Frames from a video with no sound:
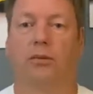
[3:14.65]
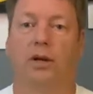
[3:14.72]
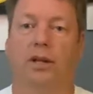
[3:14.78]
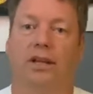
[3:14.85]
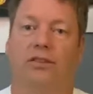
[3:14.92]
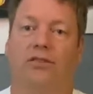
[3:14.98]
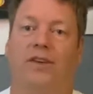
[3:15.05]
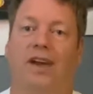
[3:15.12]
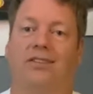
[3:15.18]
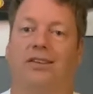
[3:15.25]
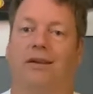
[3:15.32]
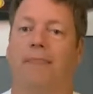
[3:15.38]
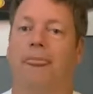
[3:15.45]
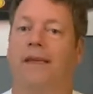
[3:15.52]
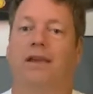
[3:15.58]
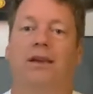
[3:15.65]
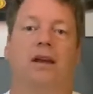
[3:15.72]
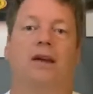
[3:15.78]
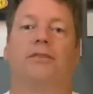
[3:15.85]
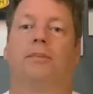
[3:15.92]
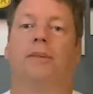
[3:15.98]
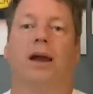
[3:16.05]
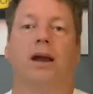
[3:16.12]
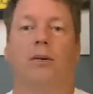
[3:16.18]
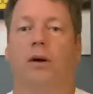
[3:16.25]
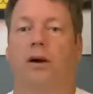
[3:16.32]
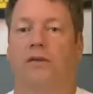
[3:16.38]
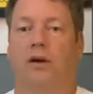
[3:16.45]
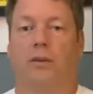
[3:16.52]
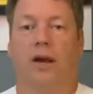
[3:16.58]
Well, let's face it, you've never been in
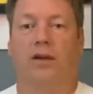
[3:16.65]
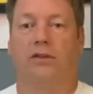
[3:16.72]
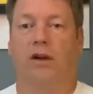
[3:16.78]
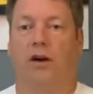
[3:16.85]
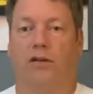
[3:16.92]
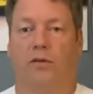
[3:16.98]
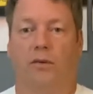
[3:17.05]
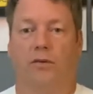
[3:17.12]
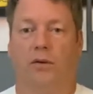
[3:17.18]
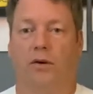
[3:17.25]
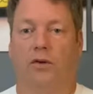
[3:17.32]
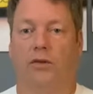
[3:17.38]
one of our race cars before.